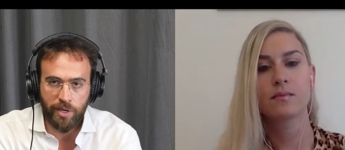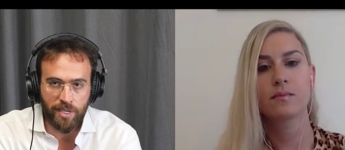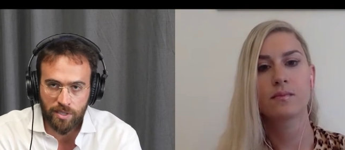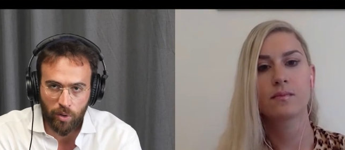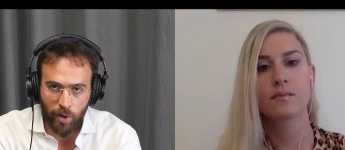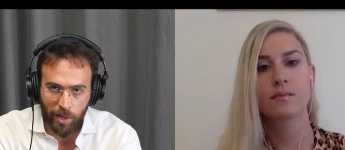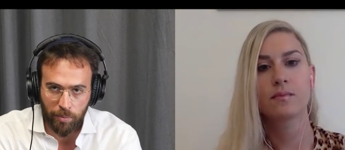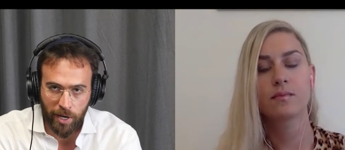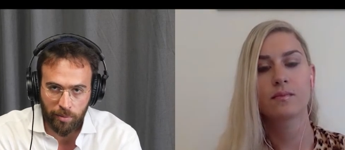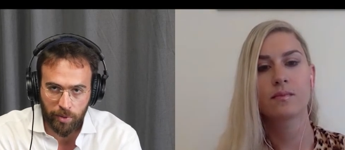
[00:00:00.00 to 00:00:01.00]
Speaker 1: is no rock
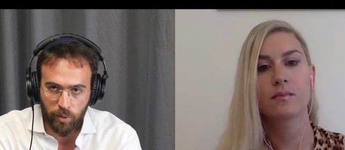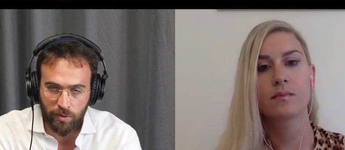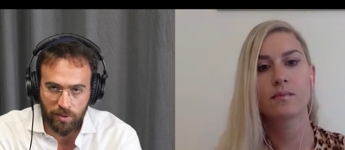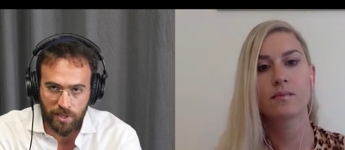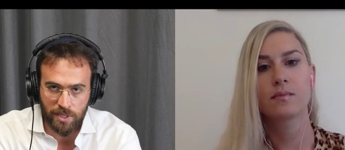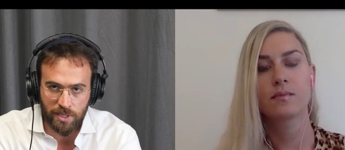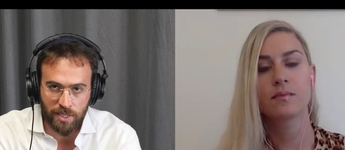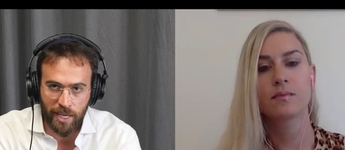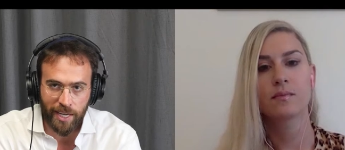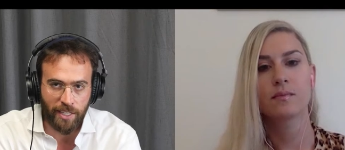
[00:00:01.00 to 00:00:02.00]
bottom equivalency,
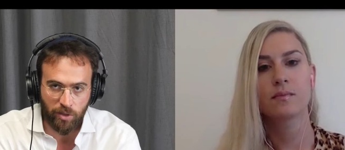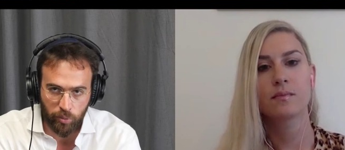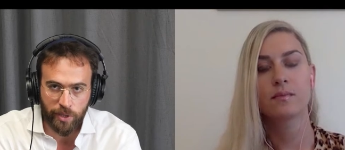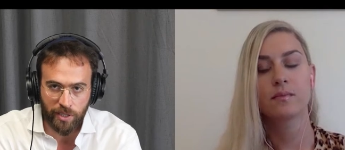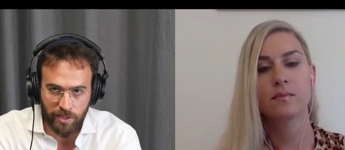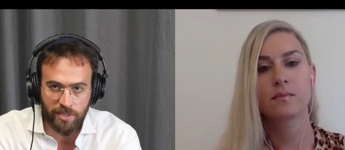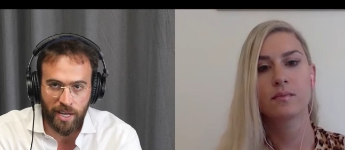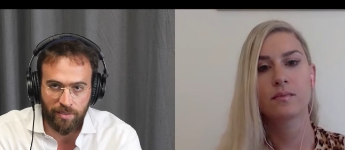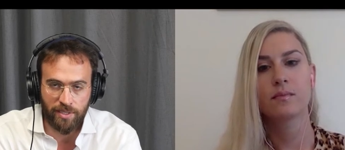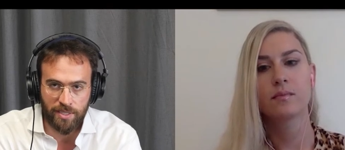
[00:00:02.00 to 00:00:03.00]
and you really just
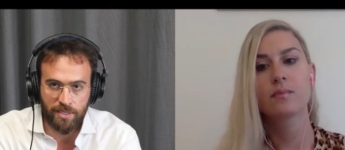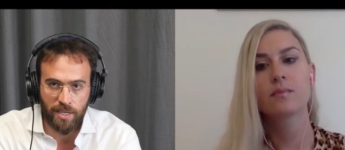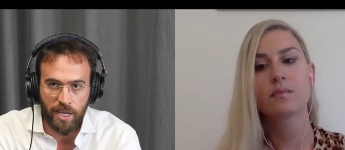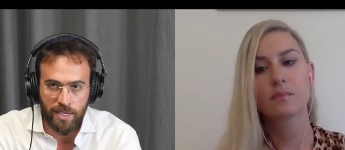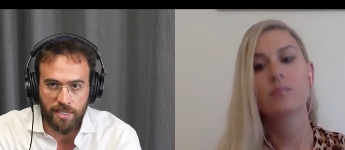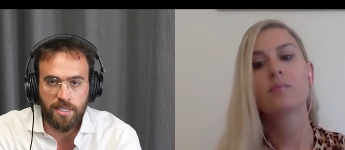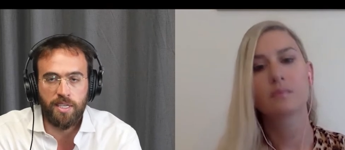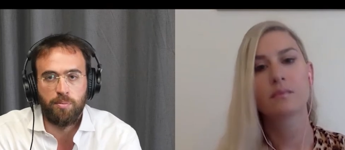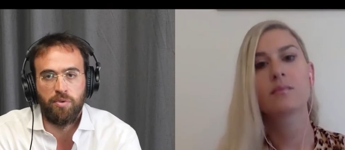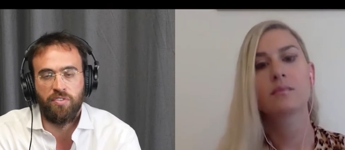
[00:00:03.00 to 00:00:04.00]
have to seek
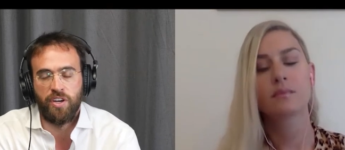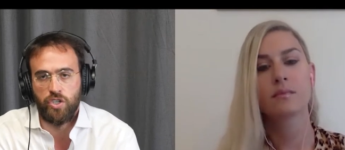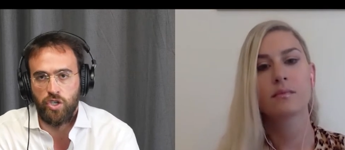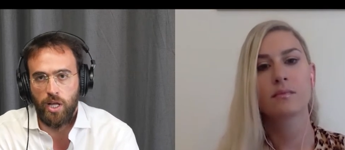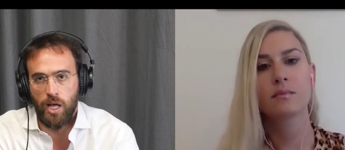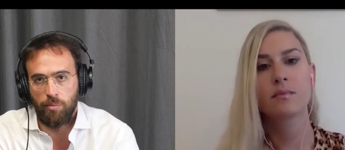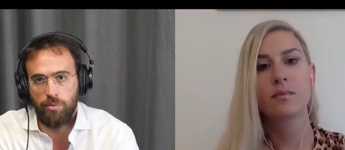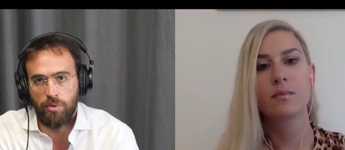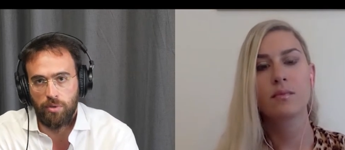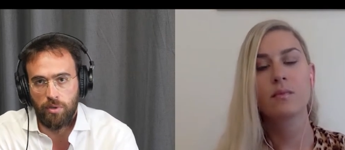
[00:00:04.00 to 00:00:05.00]
professional help?
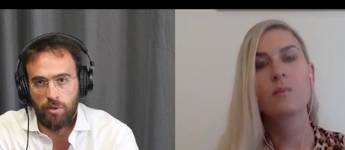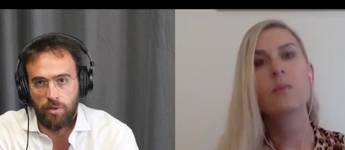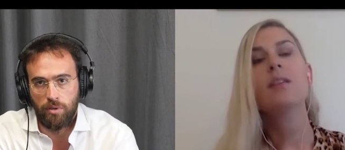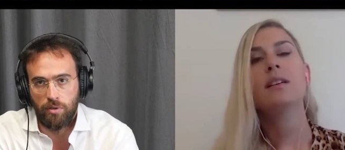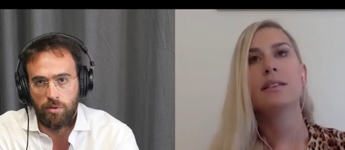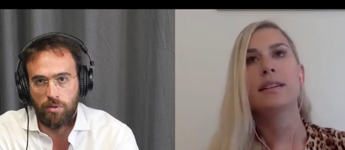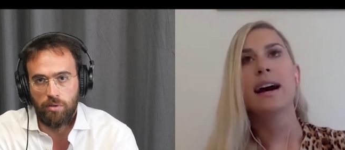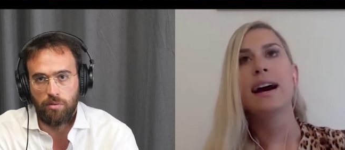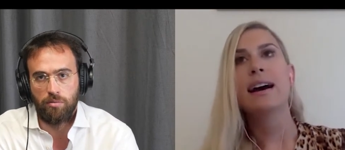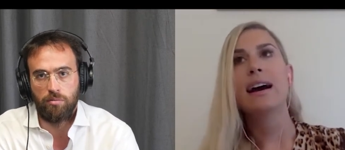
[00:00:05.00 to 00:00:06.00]

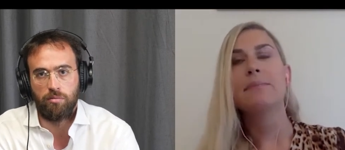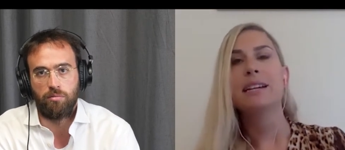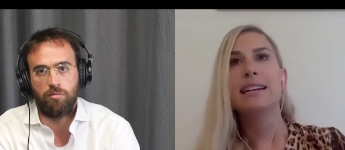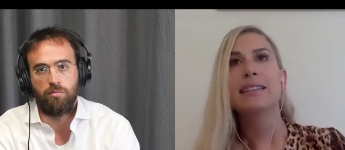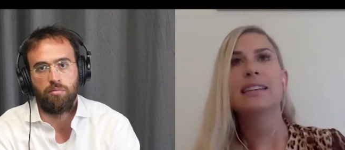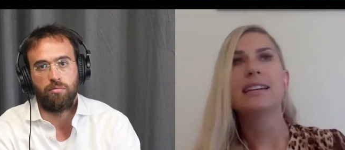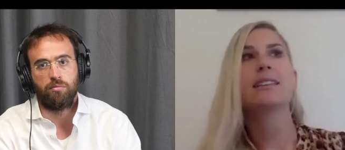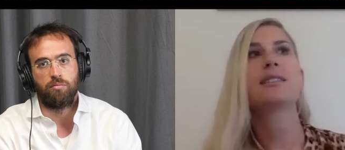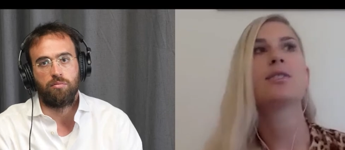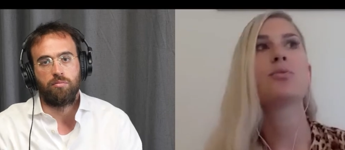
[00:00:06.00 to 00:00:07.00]
Speaker 2: Yeah, I mean, I
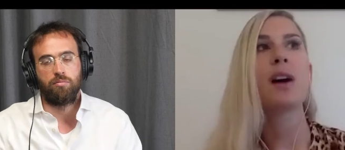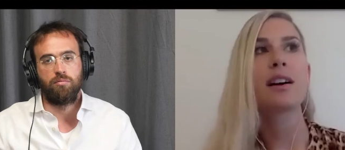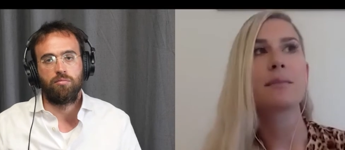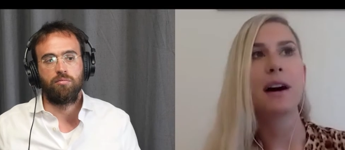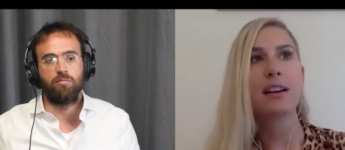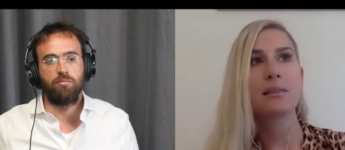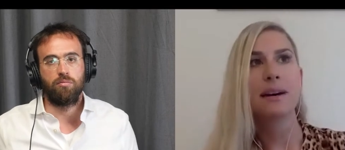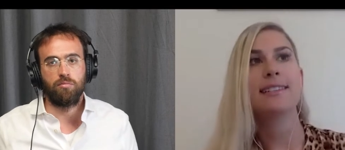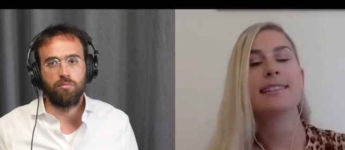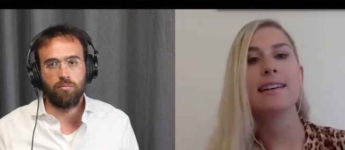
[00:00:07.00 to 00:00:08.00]
think the rock
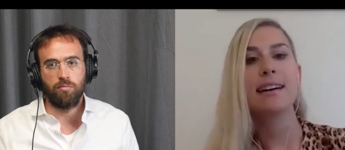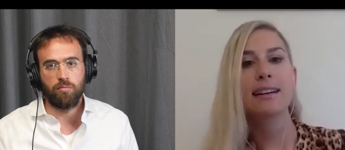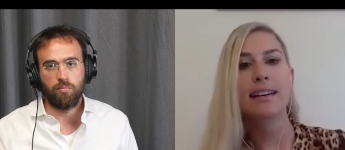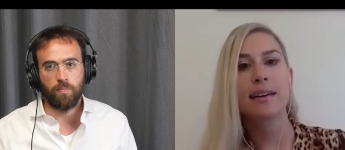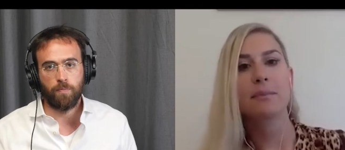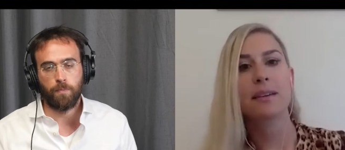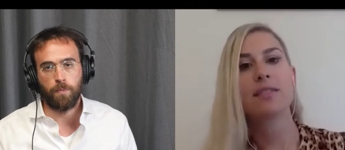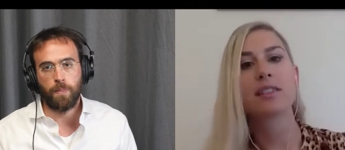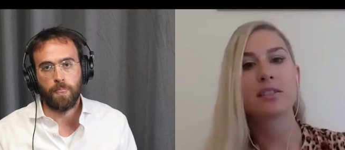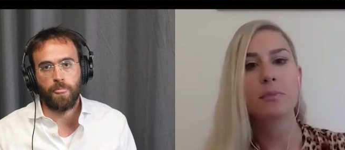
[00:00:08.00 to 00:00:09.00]
bottom idea can
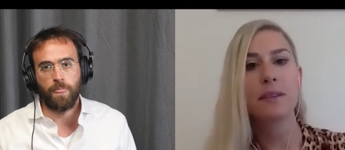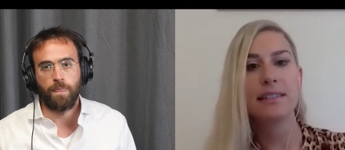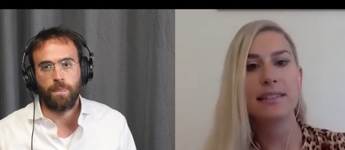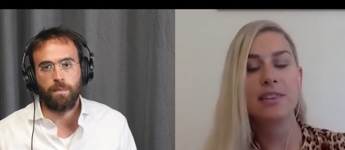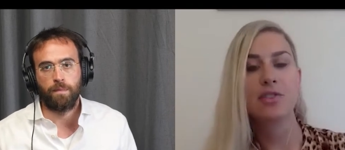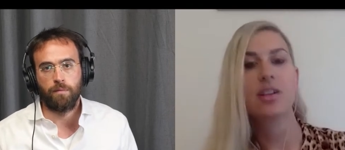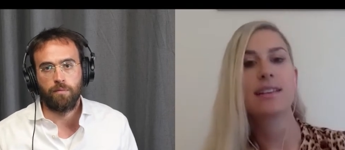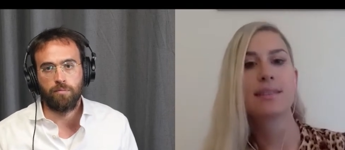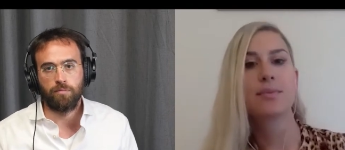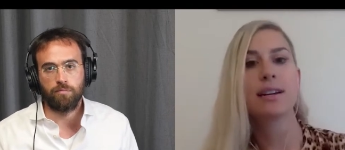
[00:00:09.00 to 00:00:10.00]
be a little bit
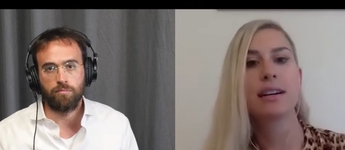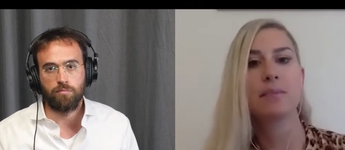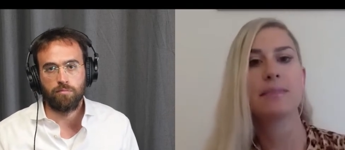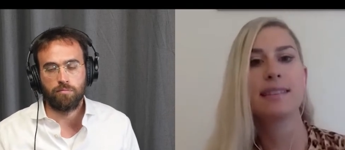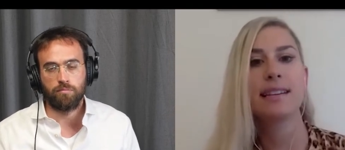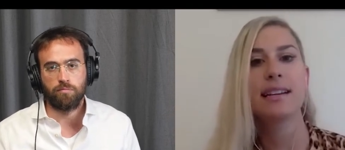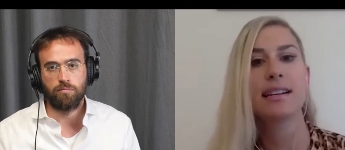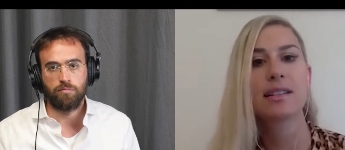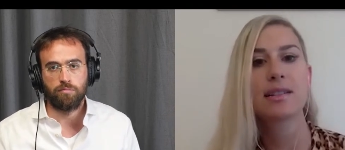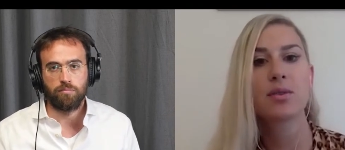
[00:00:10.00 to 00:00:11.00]
dangerous when it comes to
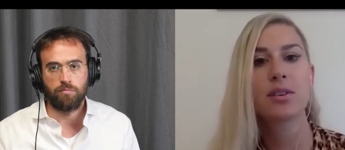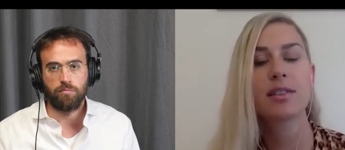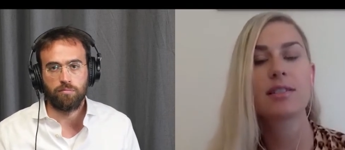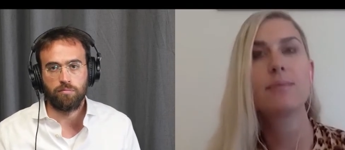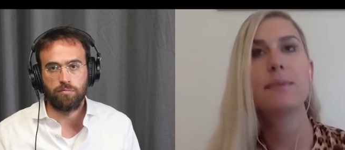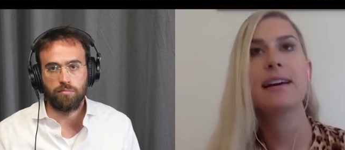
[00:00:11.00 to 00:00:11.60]
eating disorders,